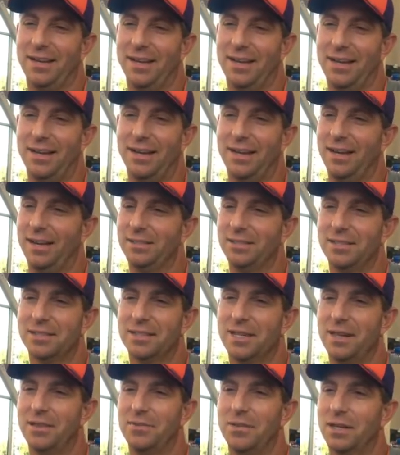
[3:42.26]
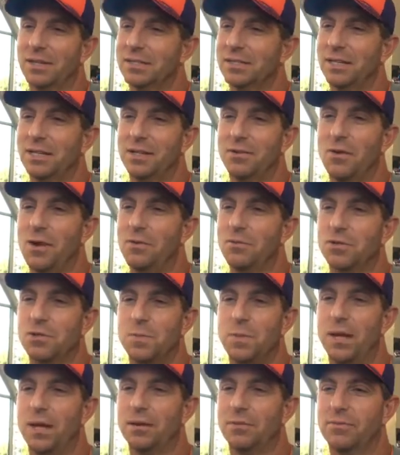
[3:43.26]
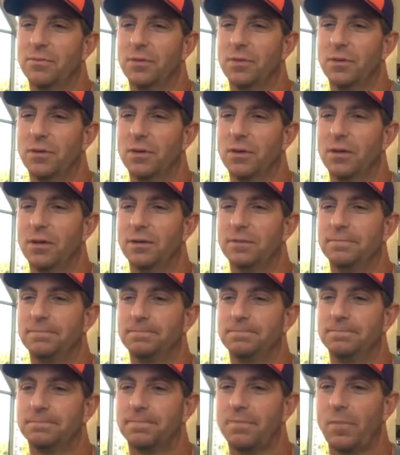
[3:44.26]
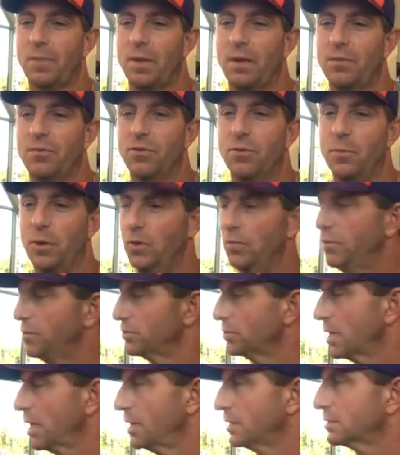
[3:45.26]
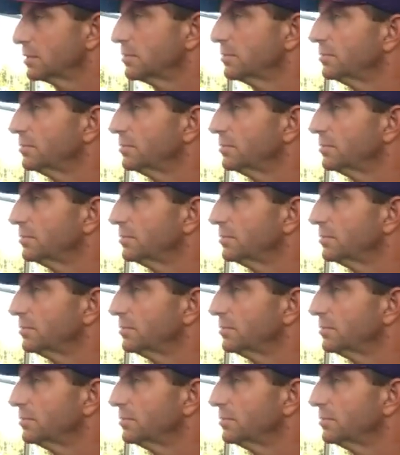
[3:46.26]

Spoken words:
I just have, like I said, great respect for both those guys.